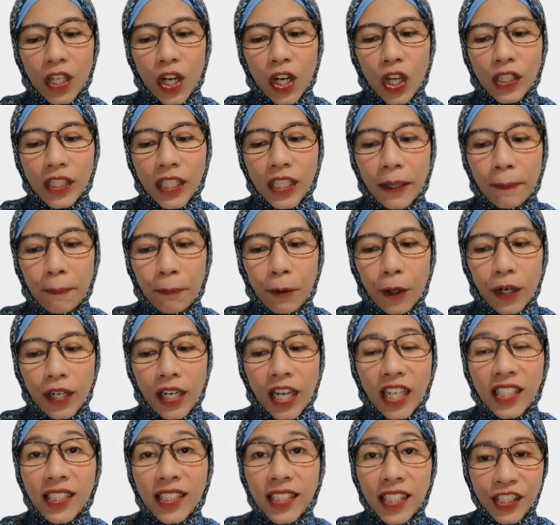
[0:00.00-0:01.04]
clothing
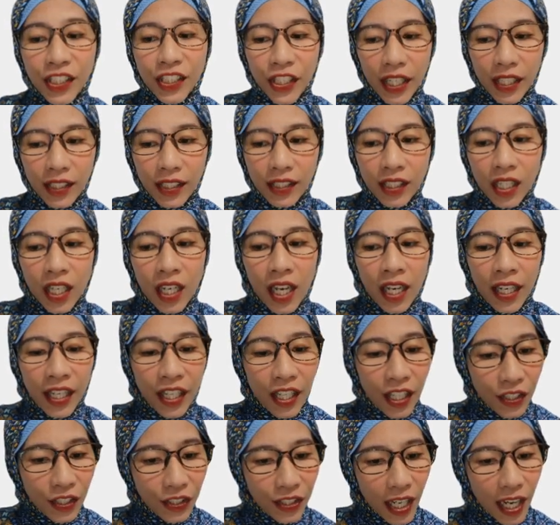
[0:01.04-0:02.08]
products such as
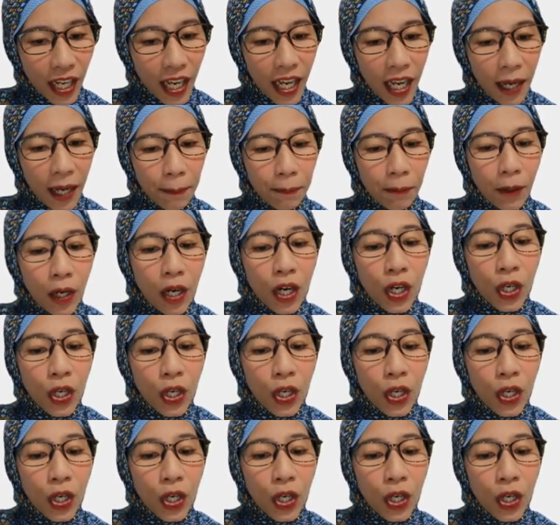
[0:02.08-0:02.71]
hijab,